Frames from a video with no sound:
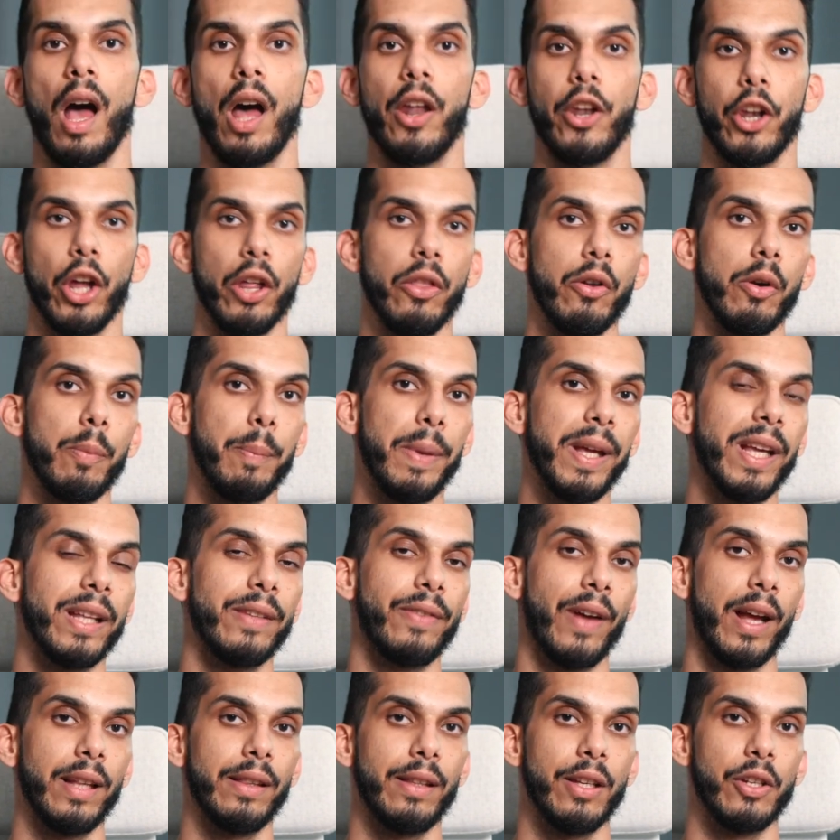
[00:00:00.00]
Another big
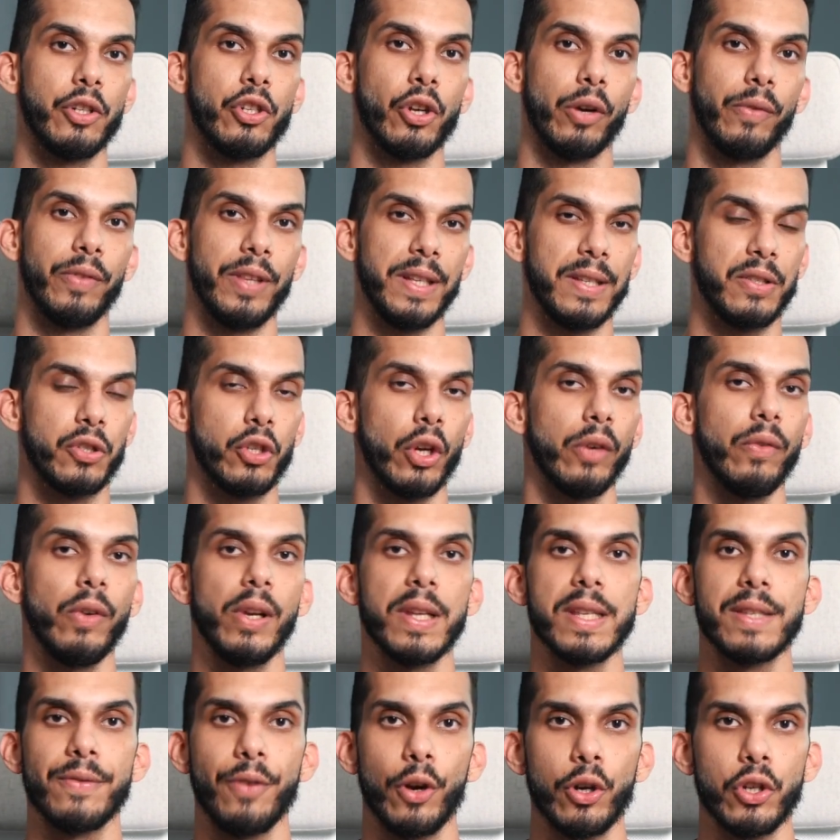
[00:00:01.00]
advantage of these
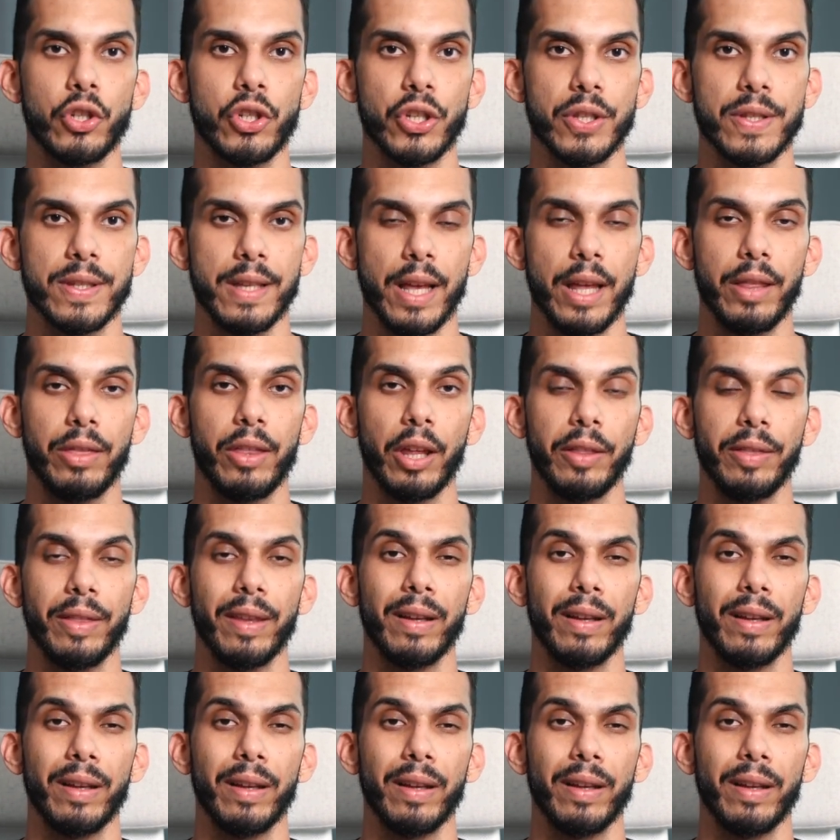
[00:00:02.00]
serverless functions is that